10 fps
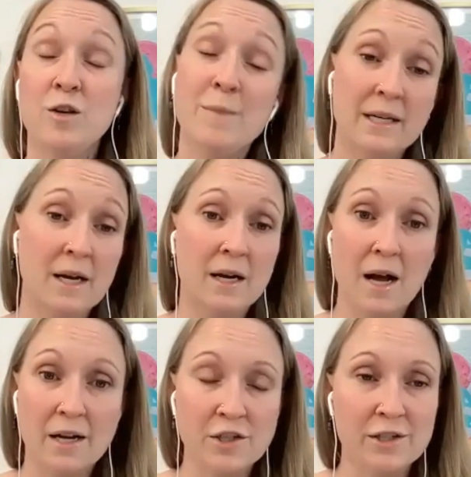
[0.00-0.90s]
You might not
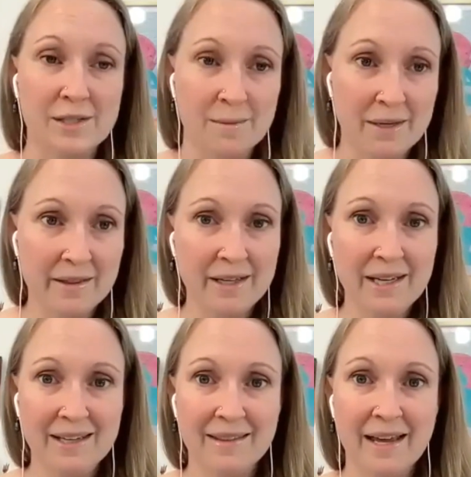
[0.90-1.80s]
consciously be
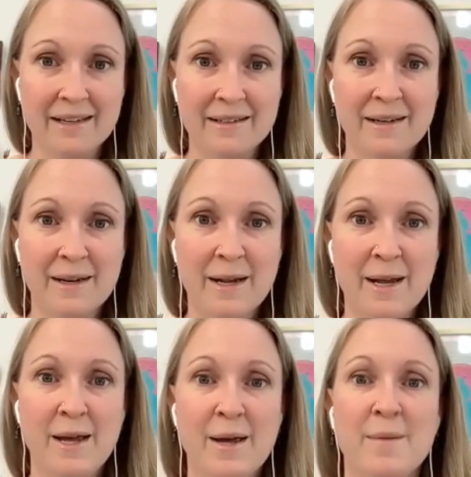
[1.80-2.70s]
thinking that,
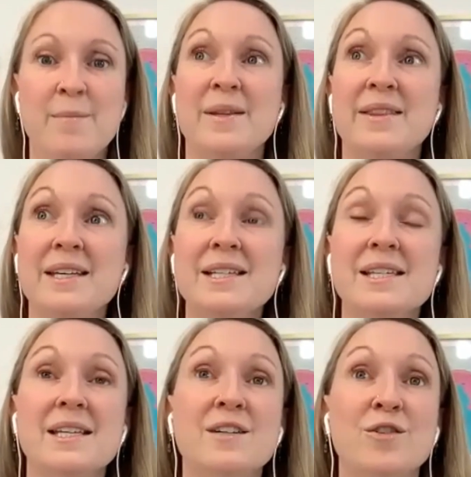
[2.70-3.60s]
but these
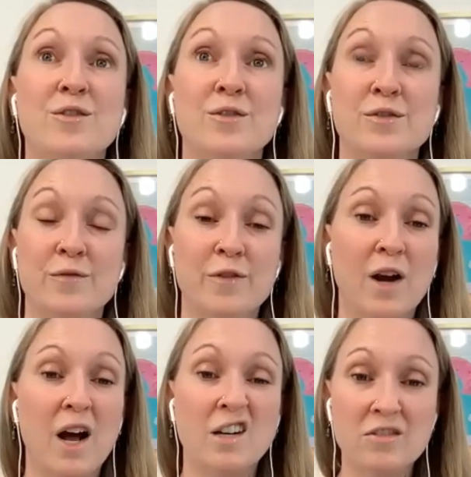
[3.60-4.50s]
signals for
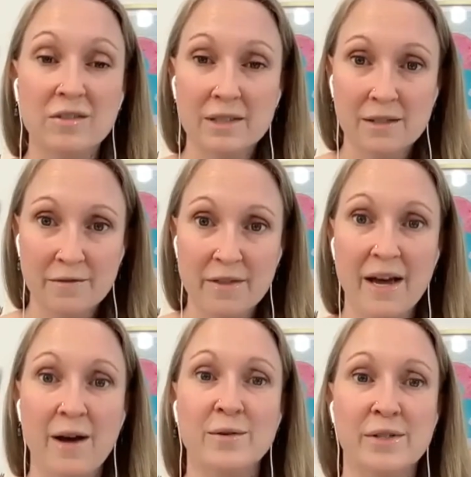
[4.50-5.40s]
hundreds of
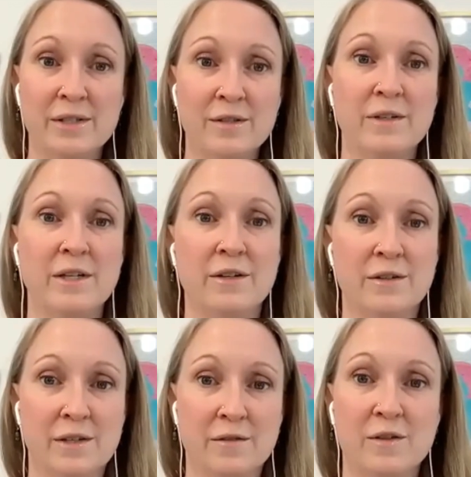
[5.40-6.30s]
thousands of
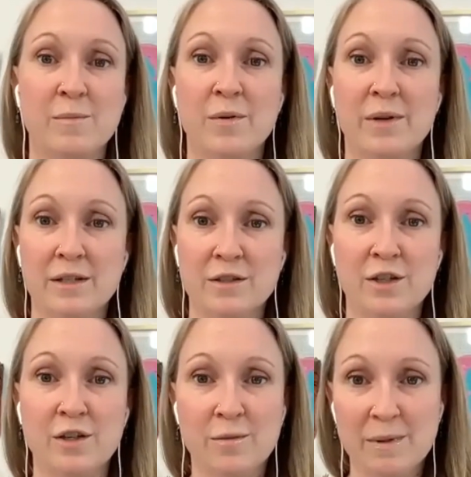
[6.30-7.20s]
years have spoken
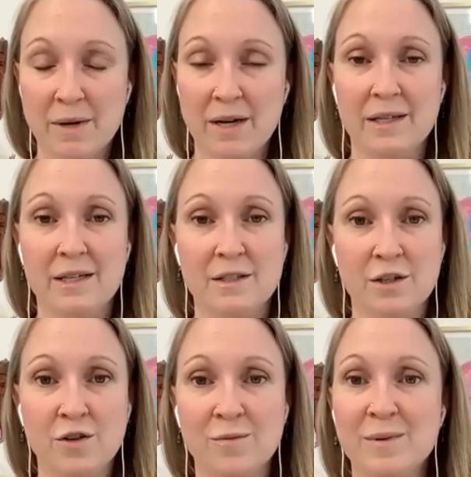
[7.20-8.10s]
to human bodies
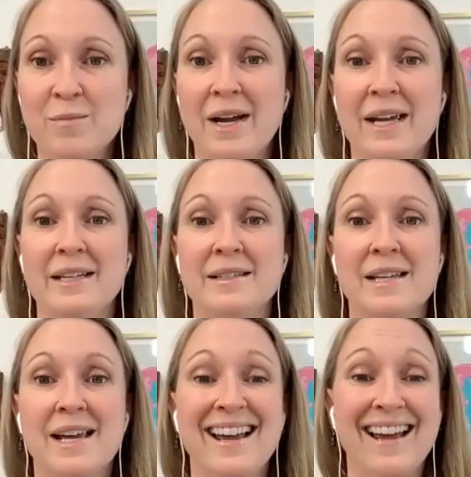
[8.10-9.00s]
and human
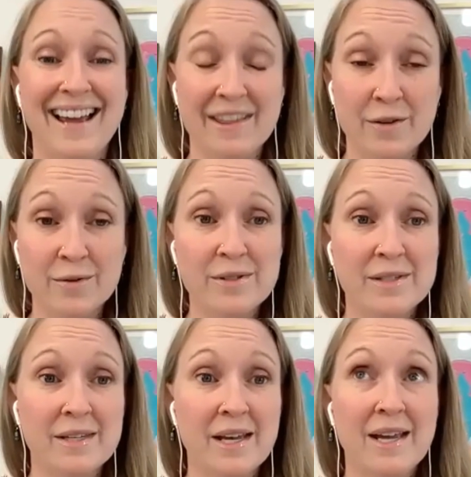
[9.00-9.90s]
brains, and
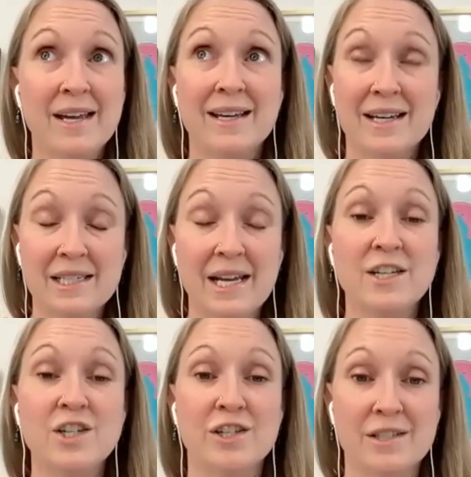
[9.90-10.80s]
those
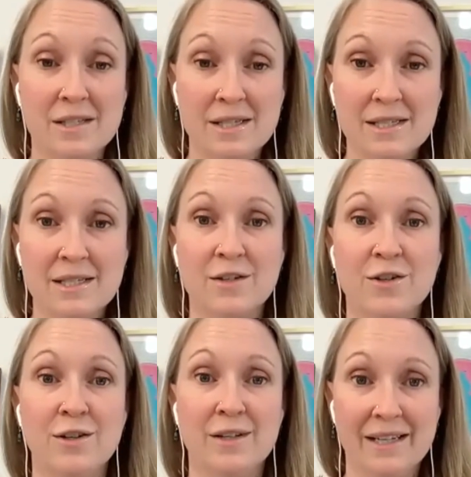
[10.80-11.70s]
connections
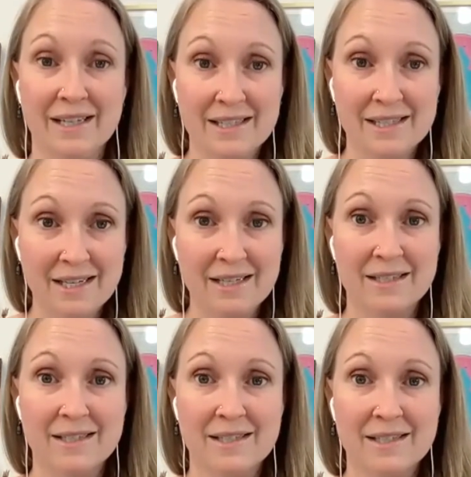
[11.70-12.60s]
still
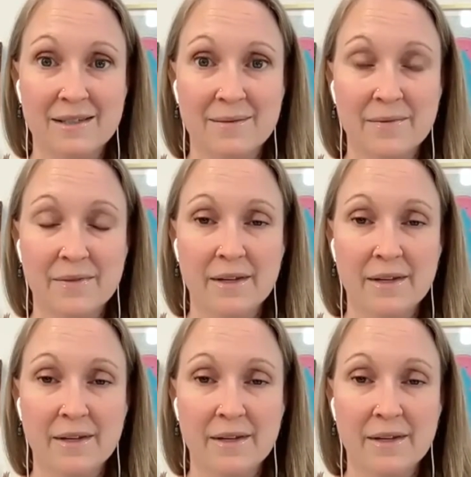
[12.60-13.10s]
exist.